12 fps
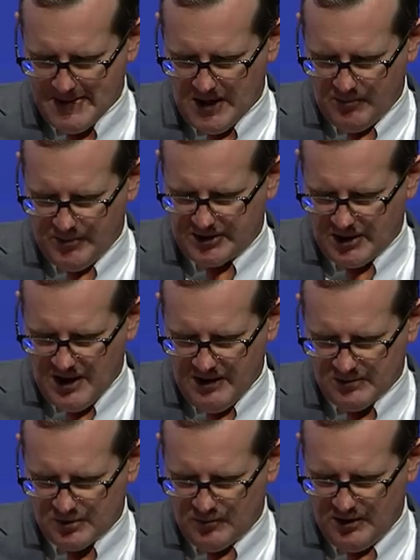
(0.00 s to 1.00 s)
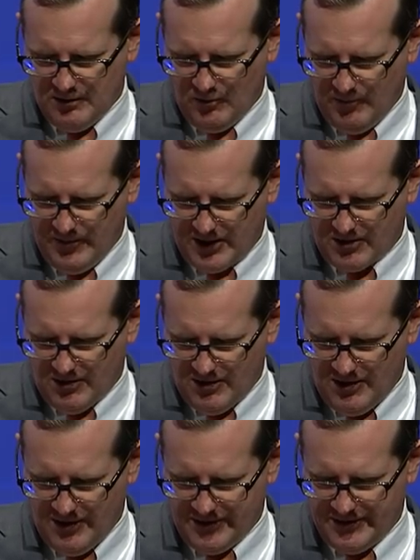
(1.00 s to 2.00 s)
There'll be times when you will be
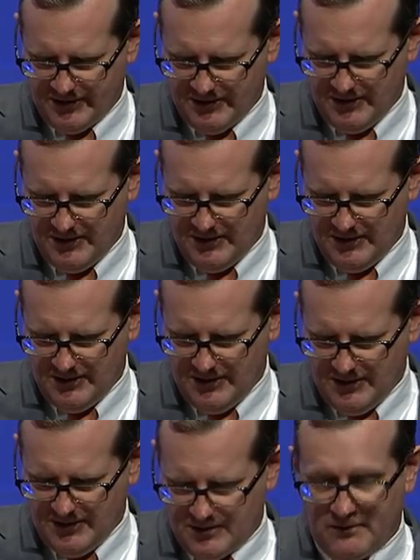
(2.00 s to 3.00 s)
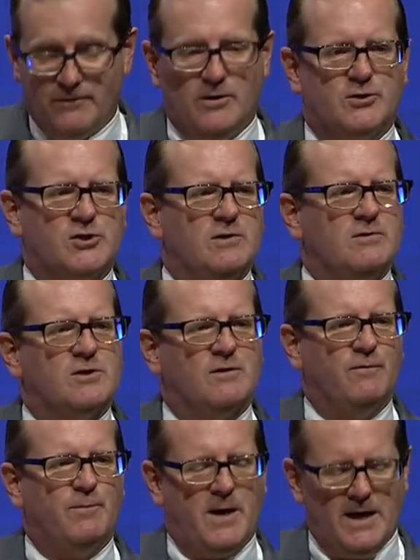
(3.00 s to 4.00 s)
called to virtues
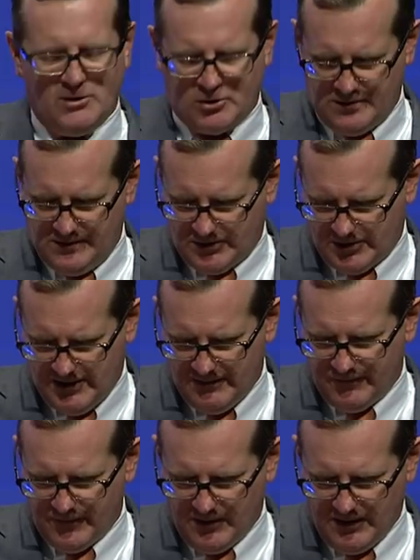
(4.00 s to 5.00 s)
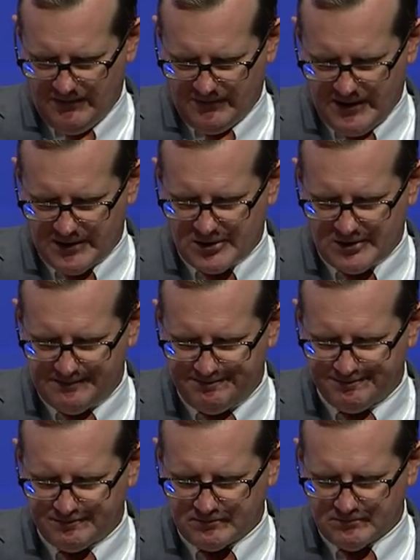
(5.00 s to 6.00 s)
of patience and
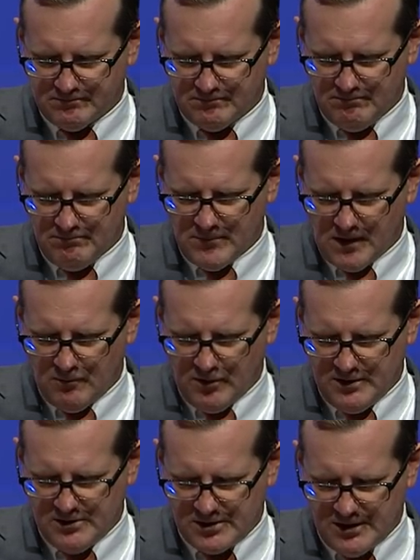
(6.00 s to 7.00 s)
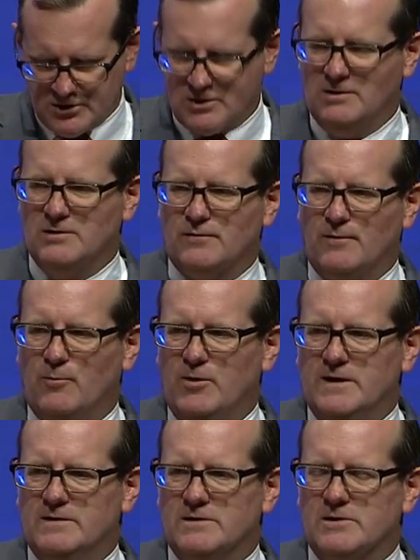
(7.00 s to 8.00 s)
forgiveness. When you see students from
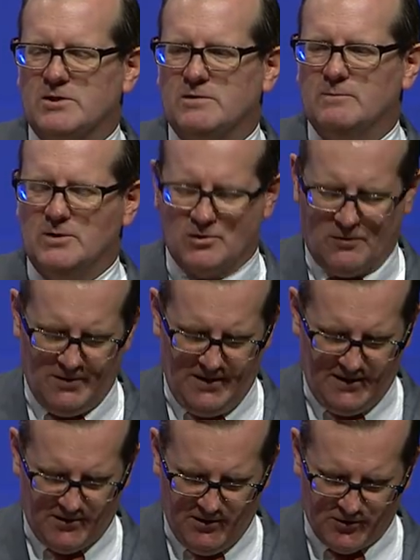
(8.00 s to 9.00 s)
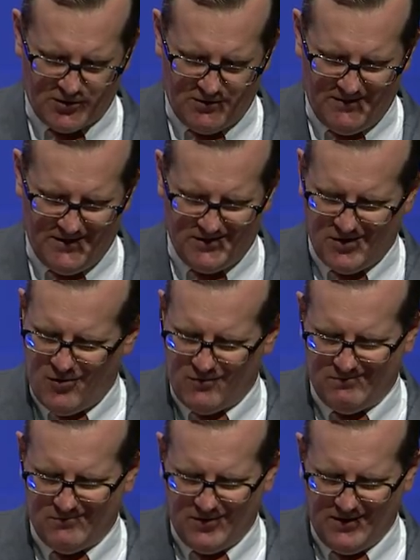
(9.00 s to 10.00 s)
Wheaton's majority culture that
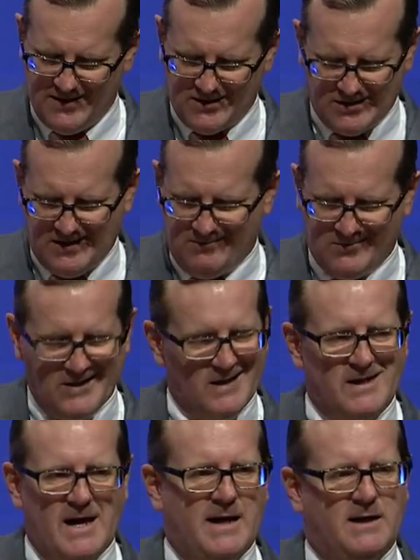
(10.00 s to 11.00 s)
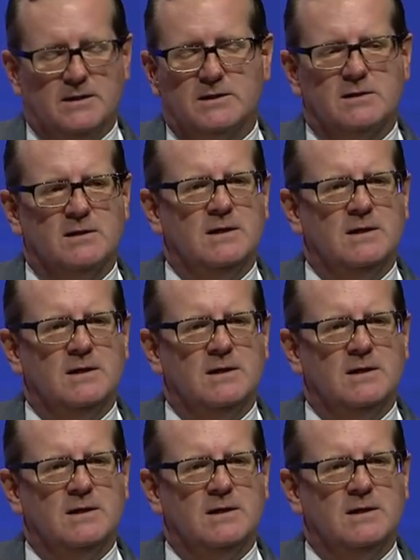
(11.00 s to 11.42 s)
don't really seem to get it,